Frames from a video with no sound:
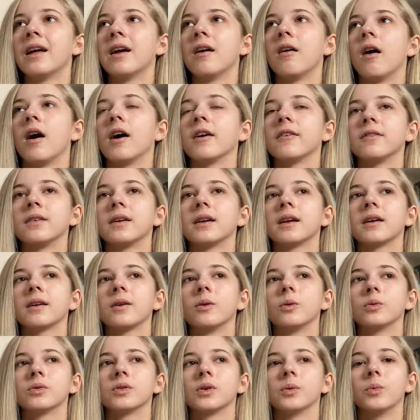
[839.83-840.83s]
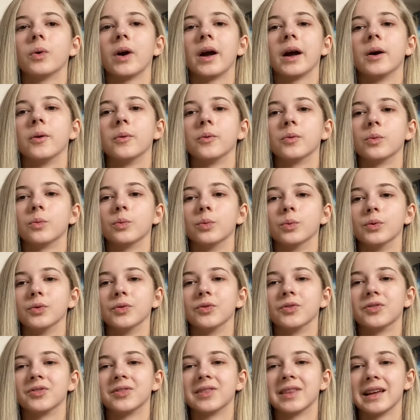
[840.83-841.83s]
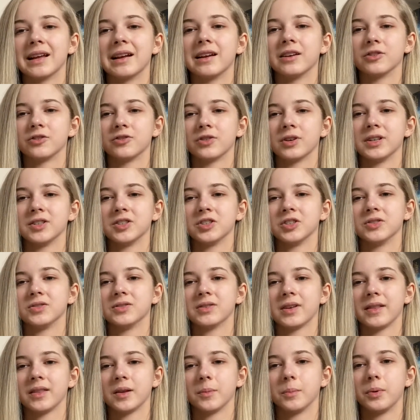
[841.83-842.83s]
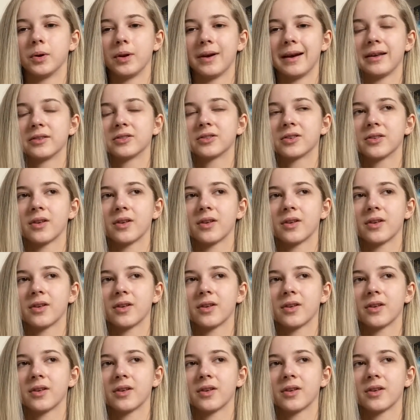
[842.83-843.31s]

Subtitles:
I feel like also what helped was the illustrations and the pull-outs, because